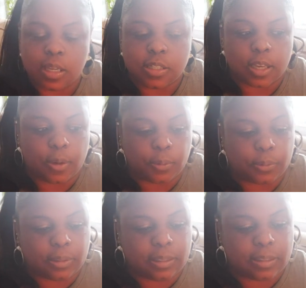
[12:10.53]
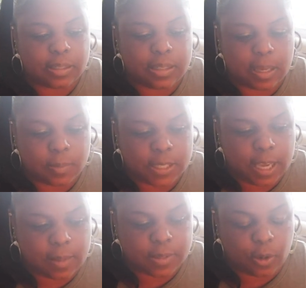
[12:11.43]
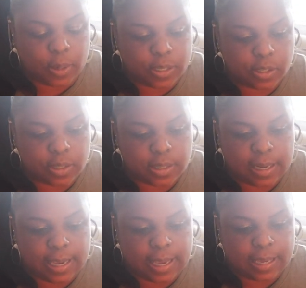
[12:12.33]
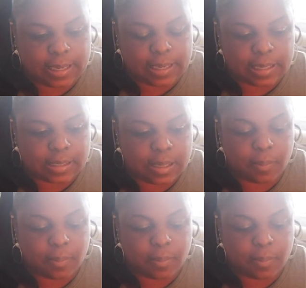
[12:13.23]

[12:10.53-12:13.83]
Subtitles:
So sometimes questions that I get is,